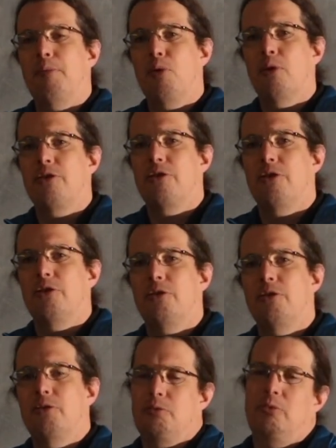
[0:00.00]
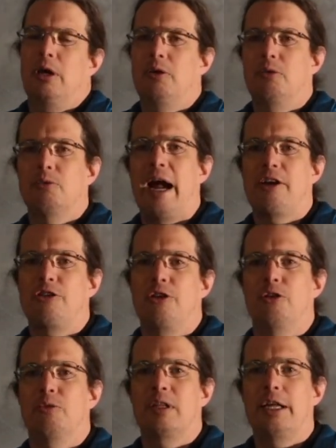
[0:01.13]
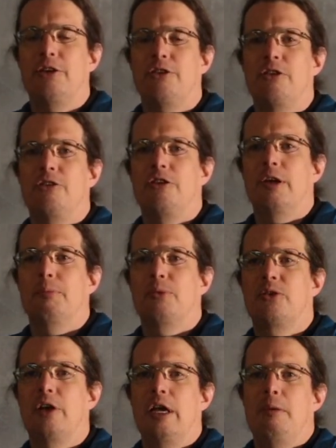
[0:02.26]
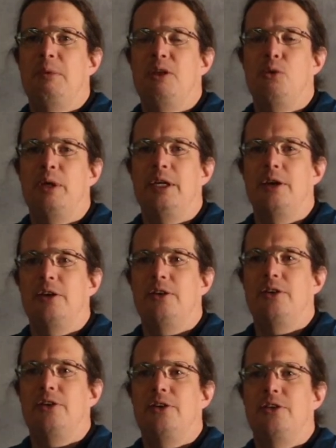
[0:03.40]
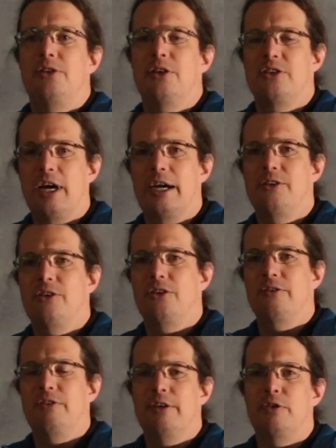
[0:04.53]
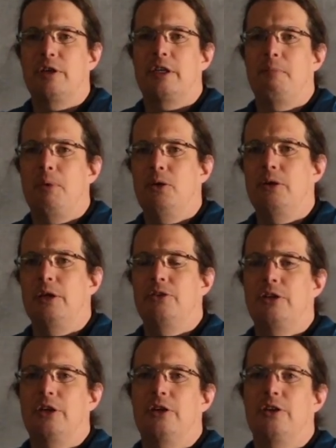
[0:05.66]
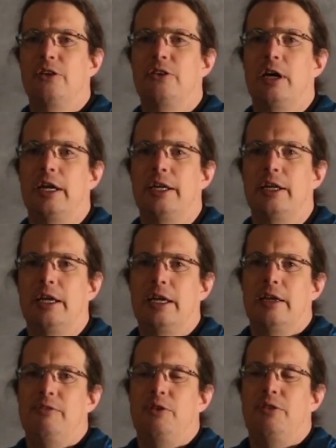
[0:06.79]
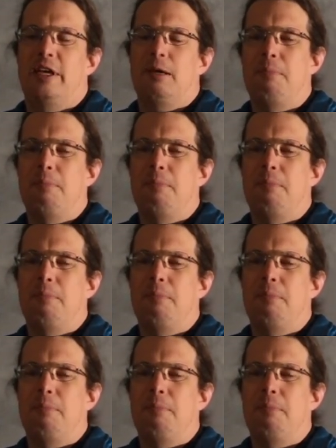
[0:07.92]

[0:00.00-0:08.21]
rational relationships between the sizes of different components in our design. If you think